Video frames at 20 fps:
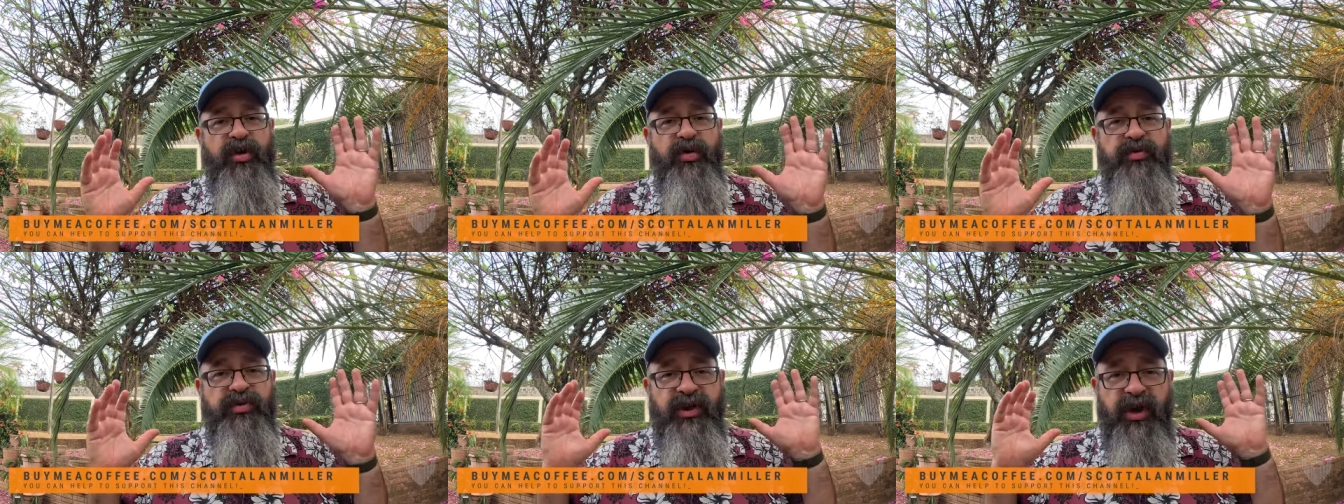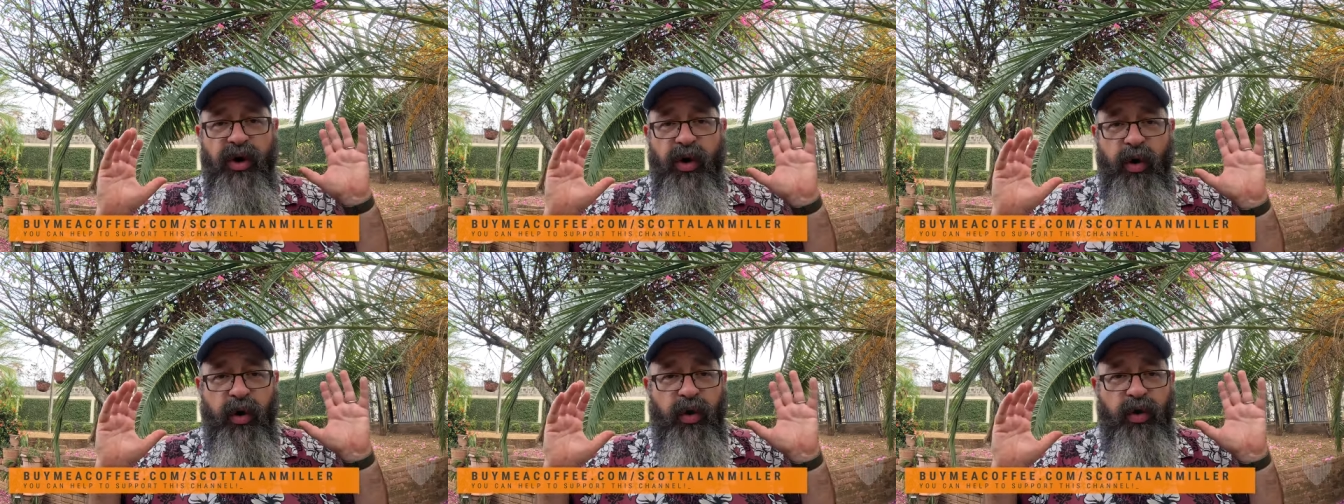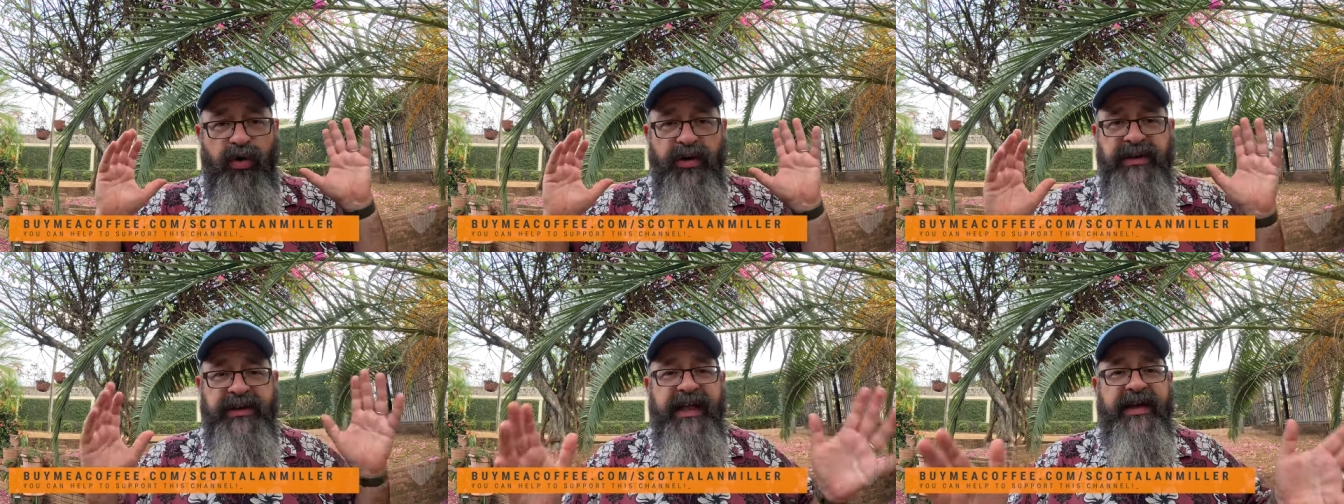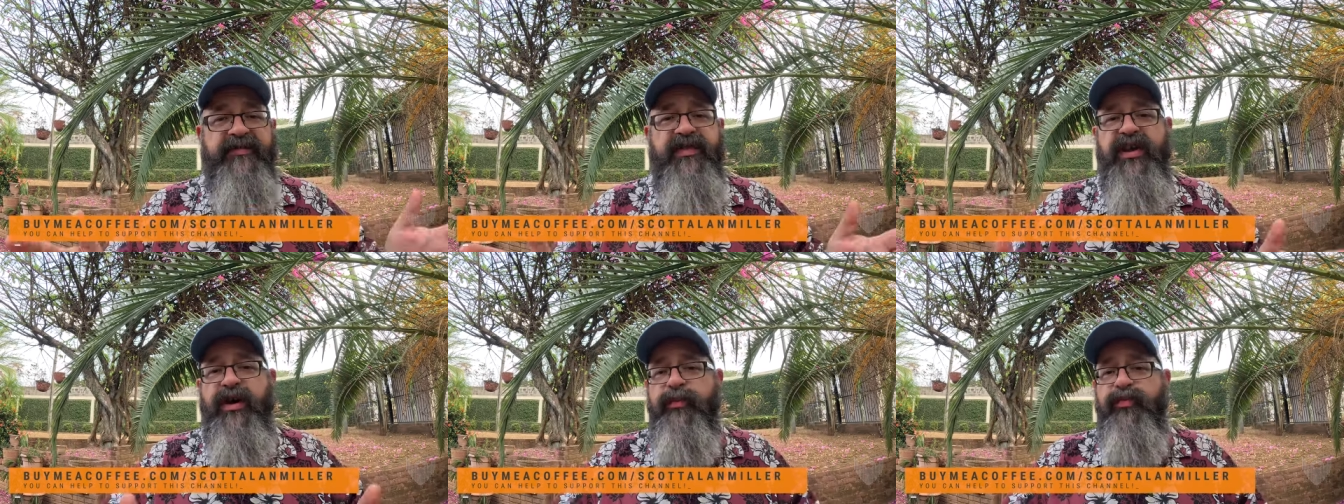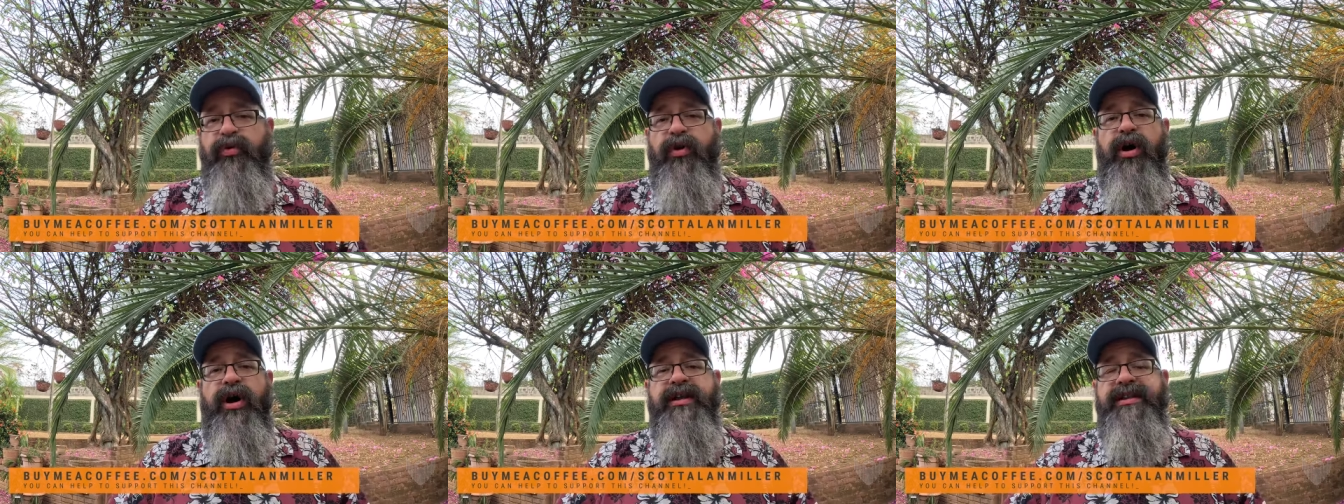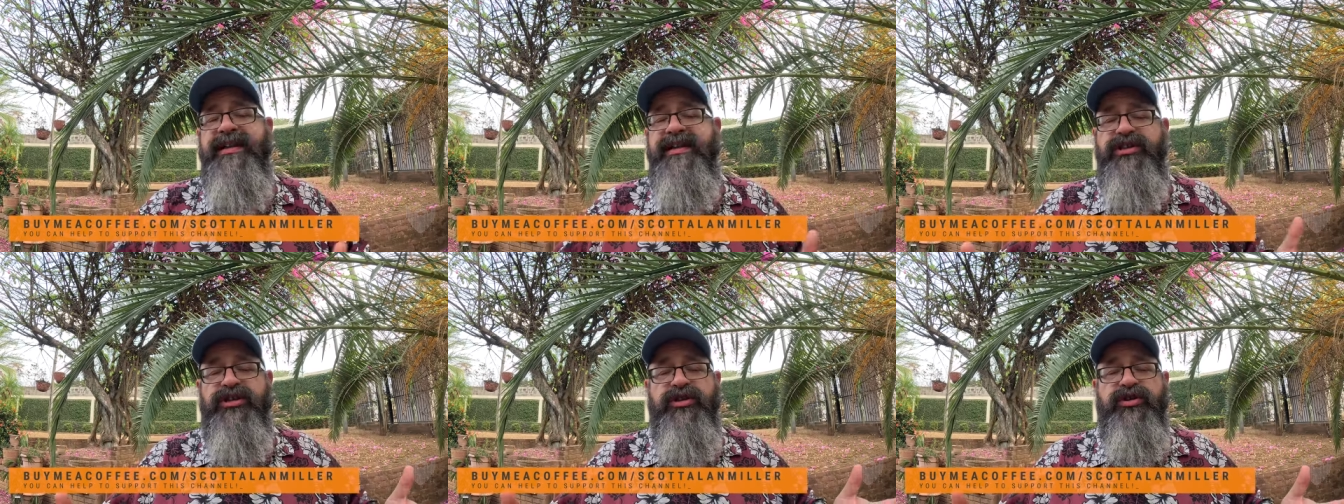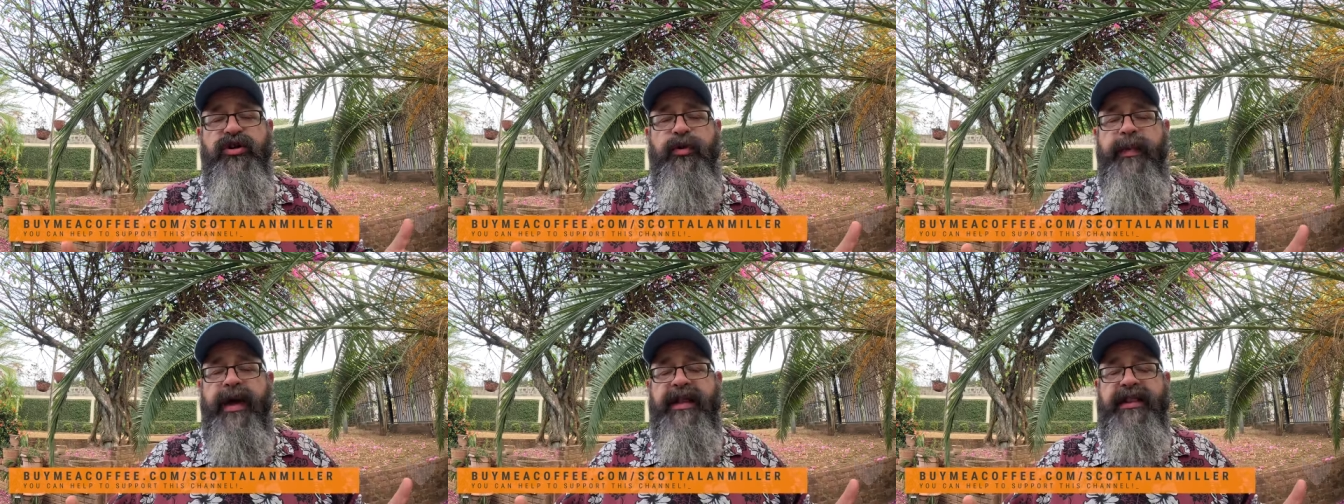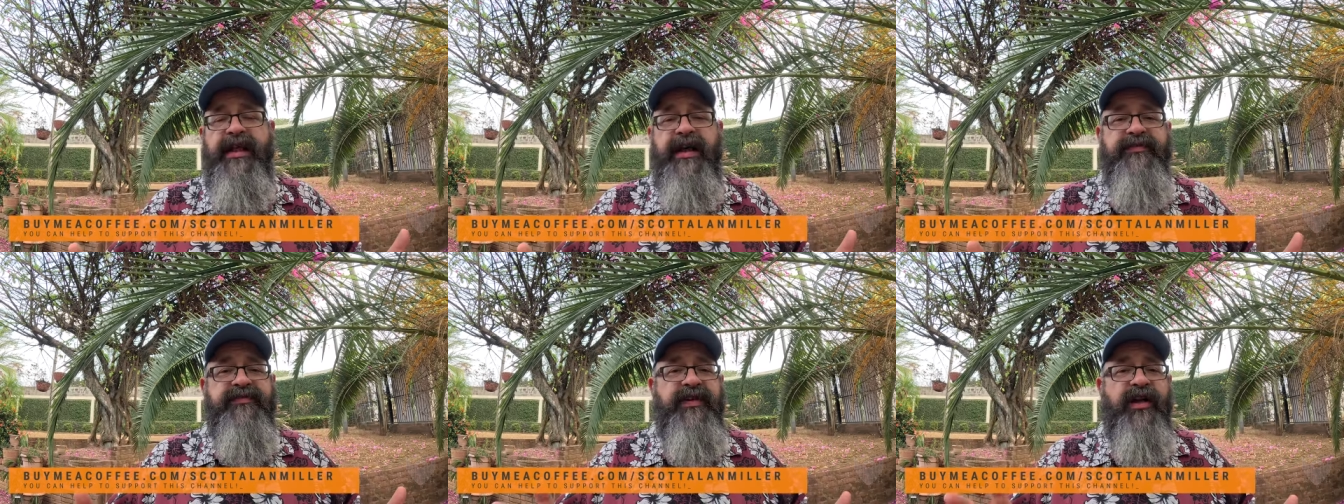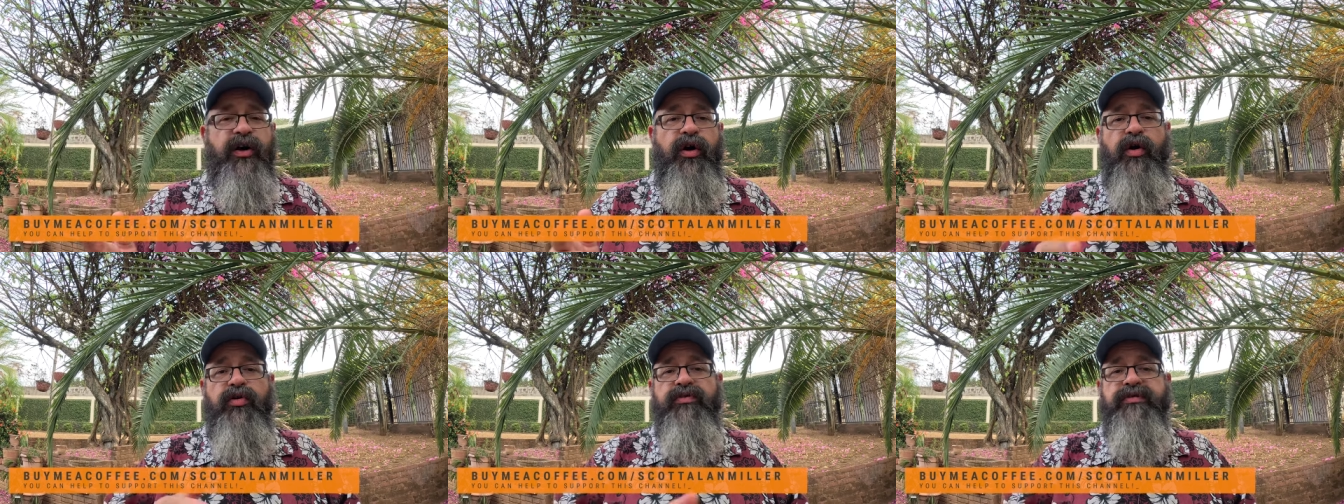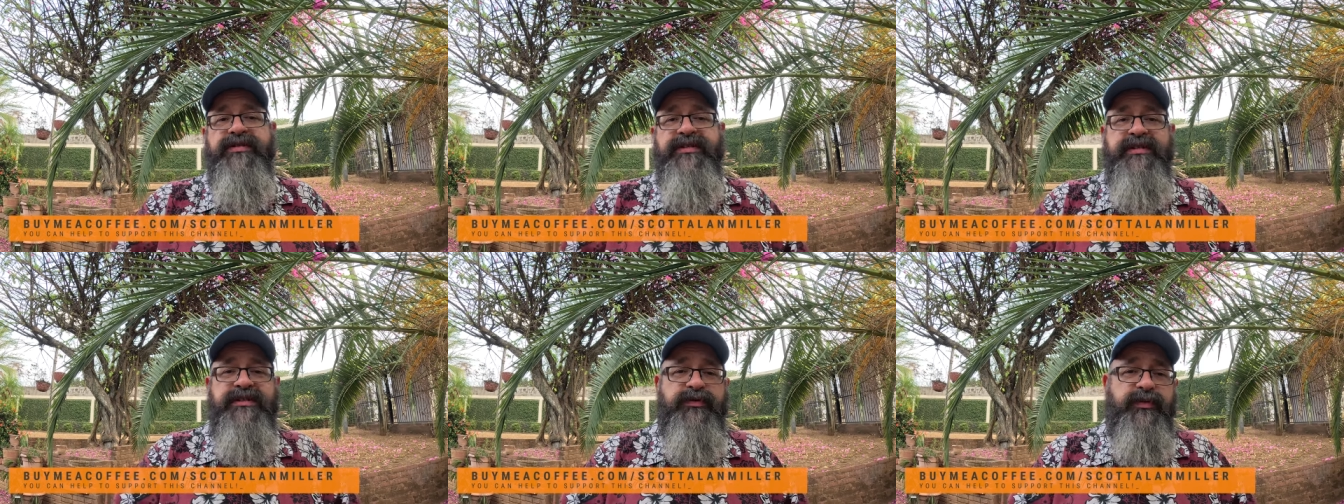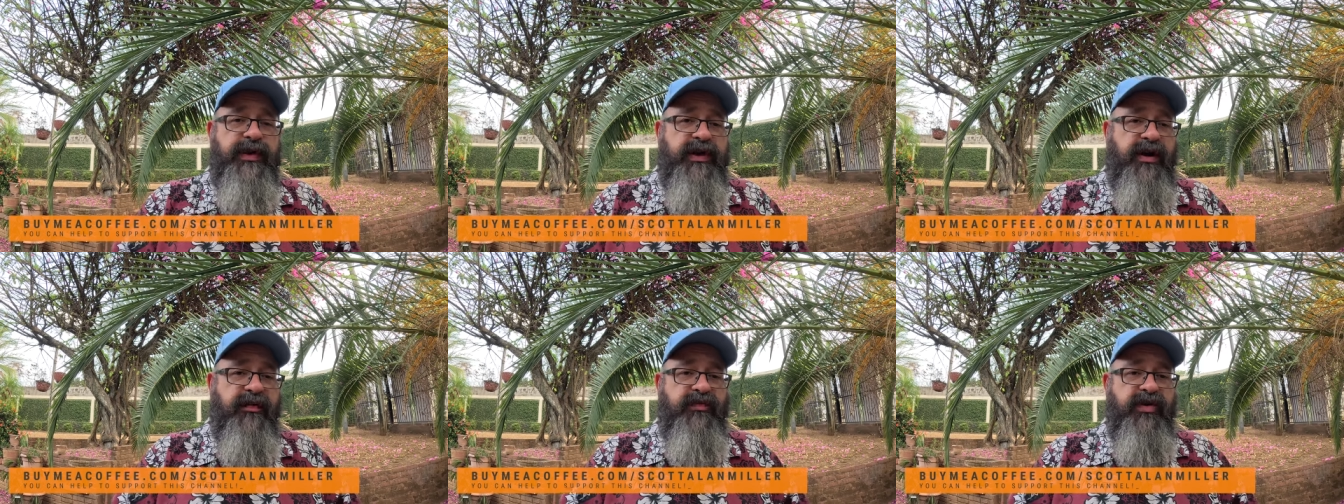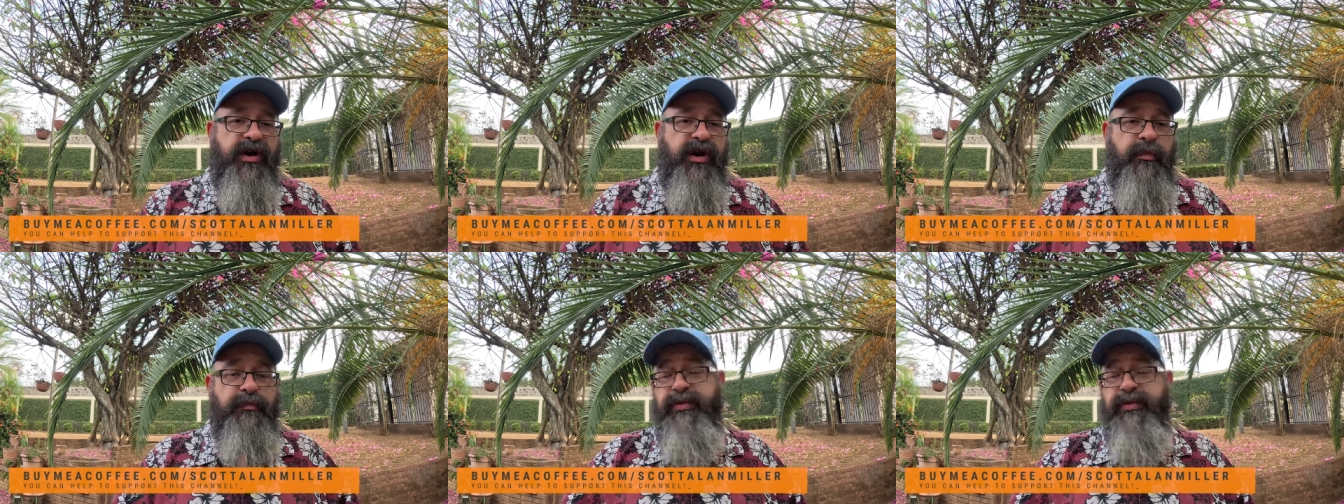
the whole living abroad, digital nomad lifestyle, all those things that we cover here.